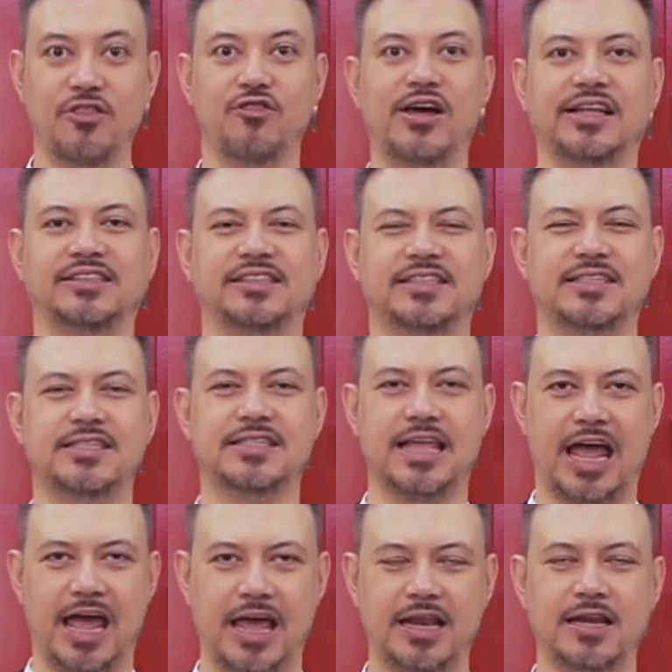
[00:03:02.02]
That's
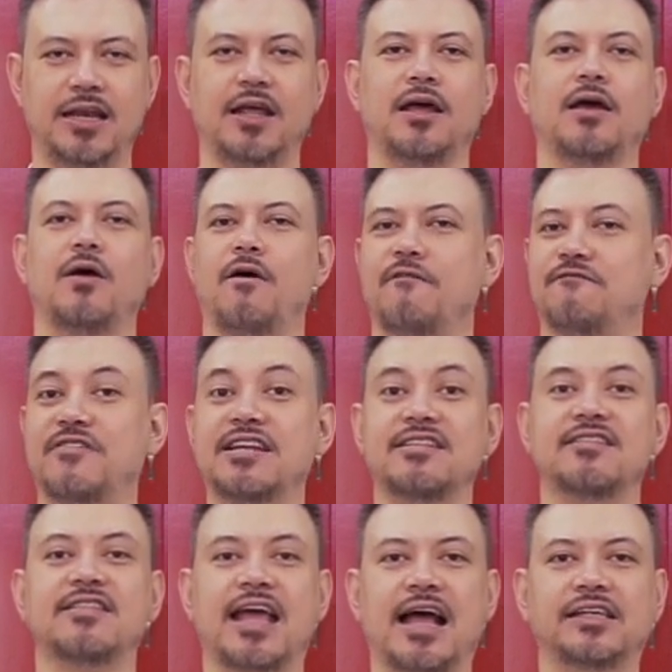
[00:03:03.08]
10
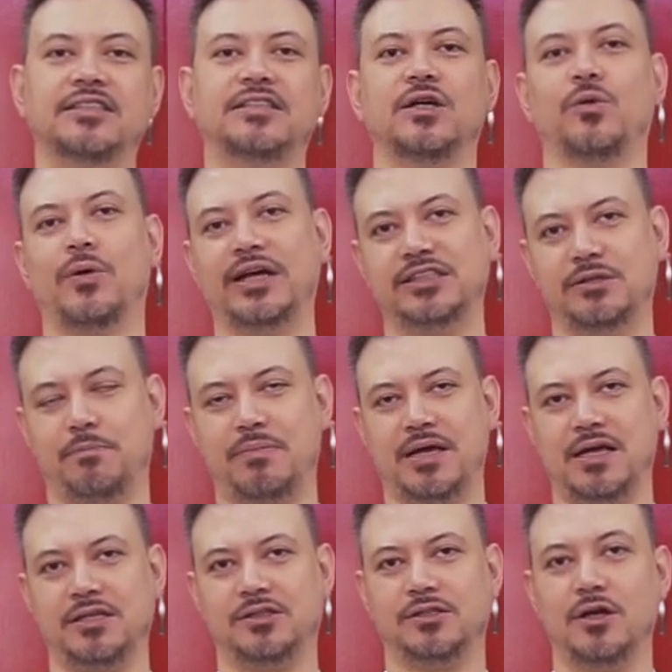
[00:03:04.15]
fantastic
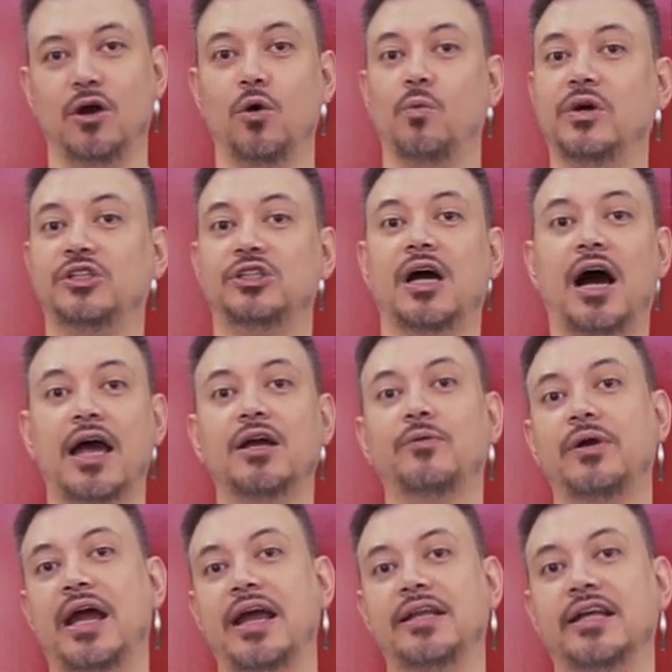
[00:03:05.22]
recipes which I
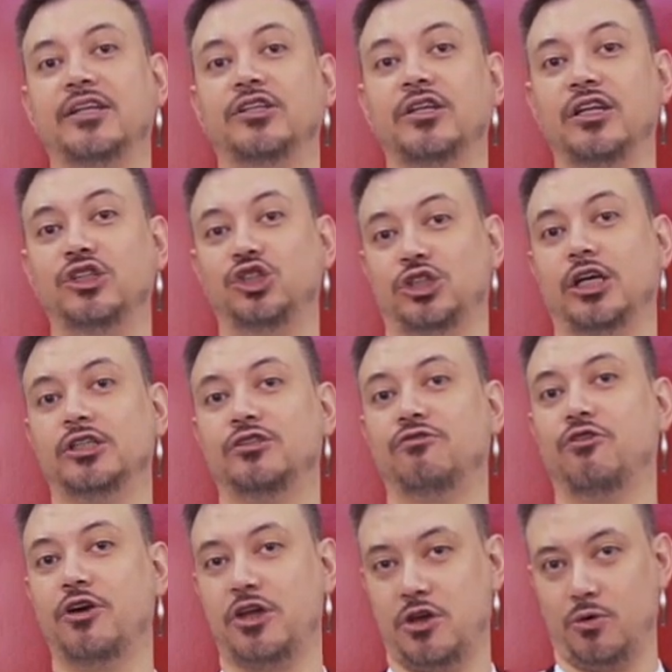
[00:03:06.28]
created just
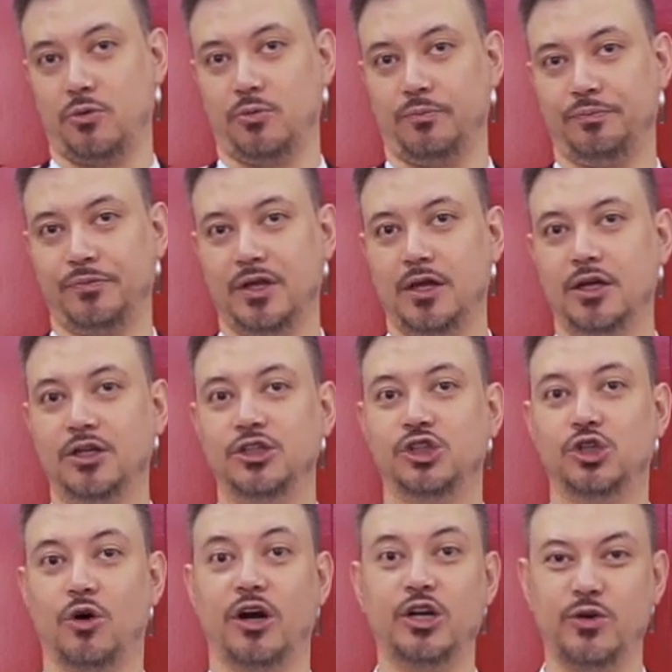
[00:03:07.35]
for you.
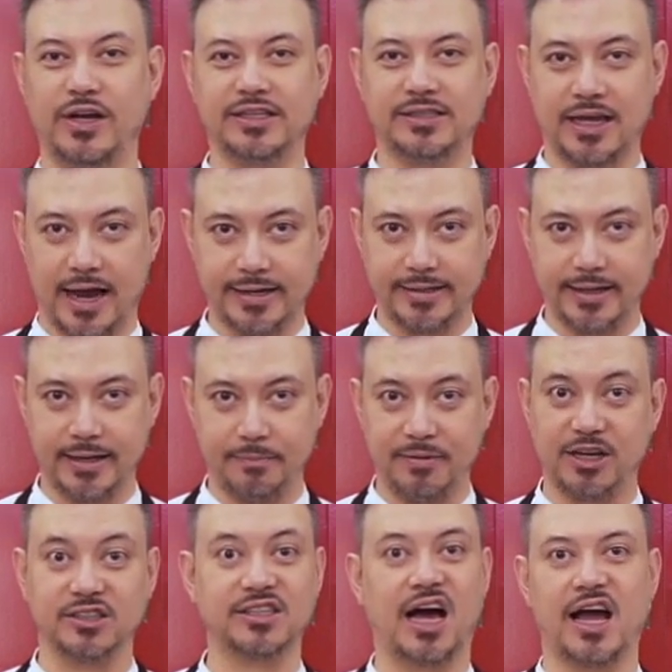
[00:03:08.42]
So are you excited?
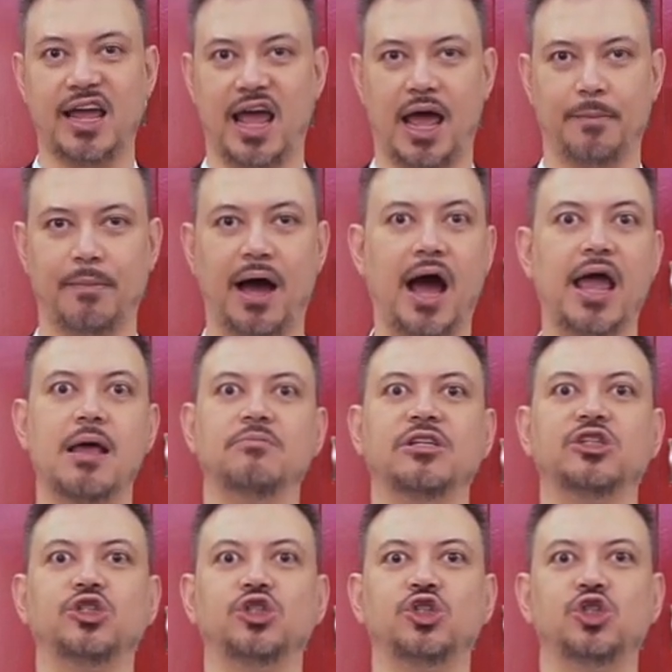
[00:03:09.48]
Because I am. I am
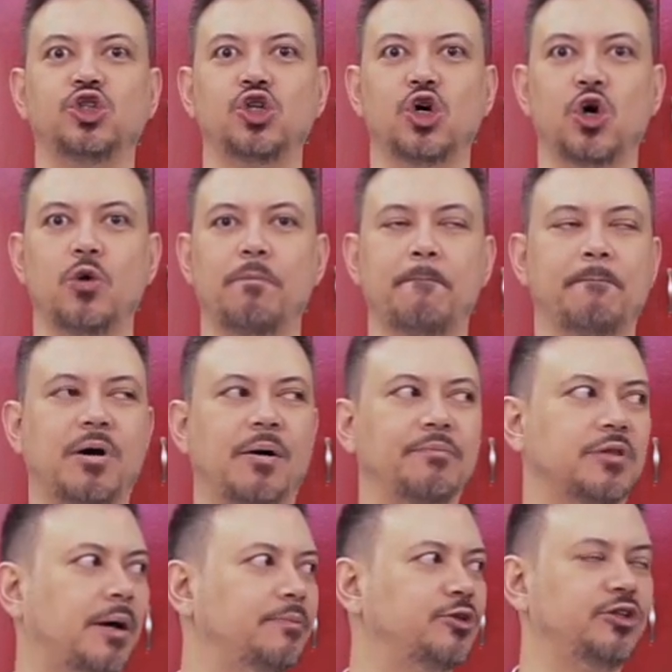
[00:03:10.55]
just so
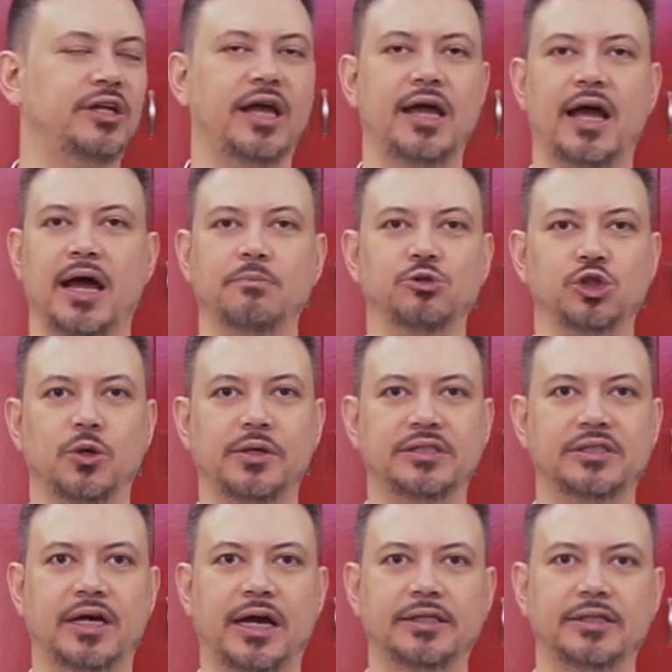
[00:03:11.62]
pumped up today. I'm so
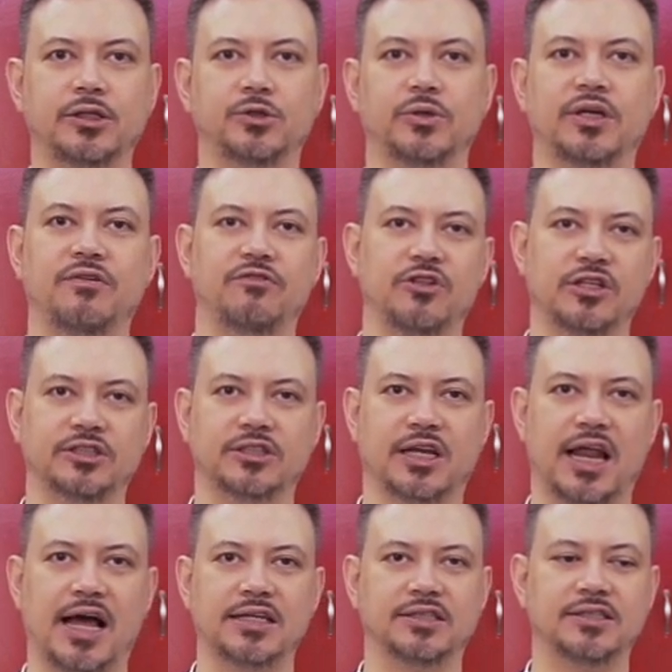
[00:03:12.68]
excited to give you this
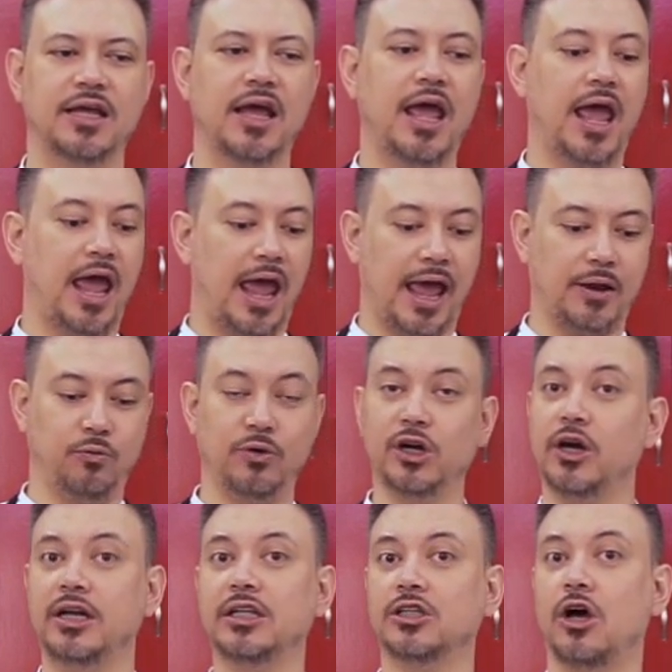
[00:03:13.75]
class. And we're
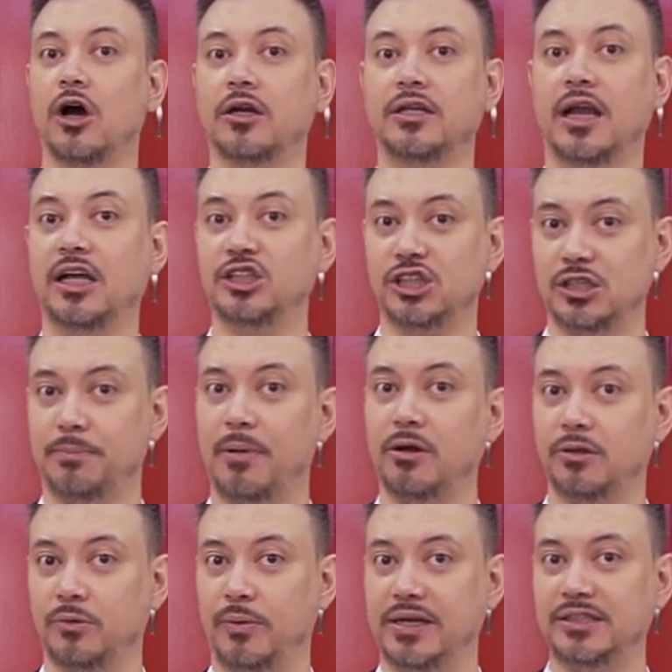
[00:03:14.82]
going to talk not just
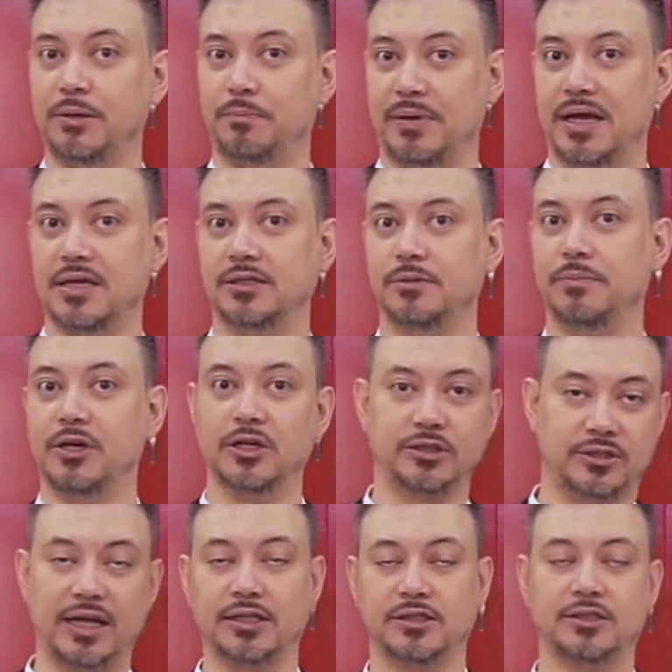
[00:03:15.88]
about the recipes,
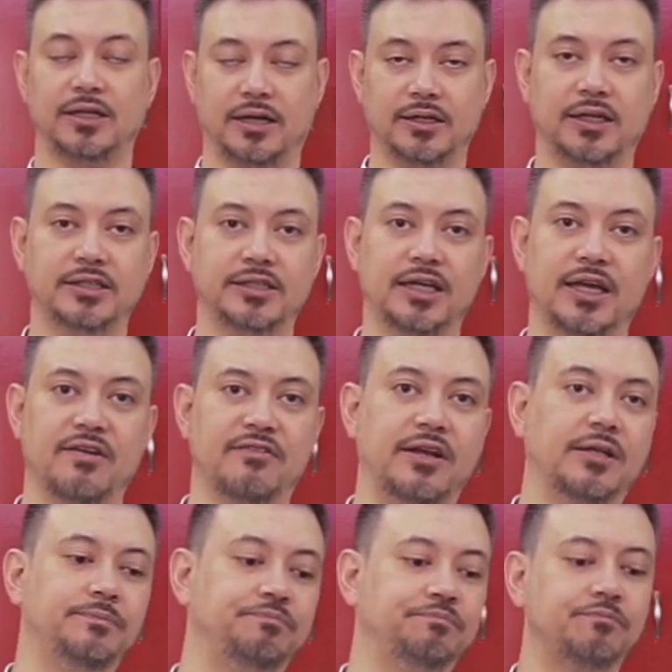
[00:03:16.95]
because that's a given.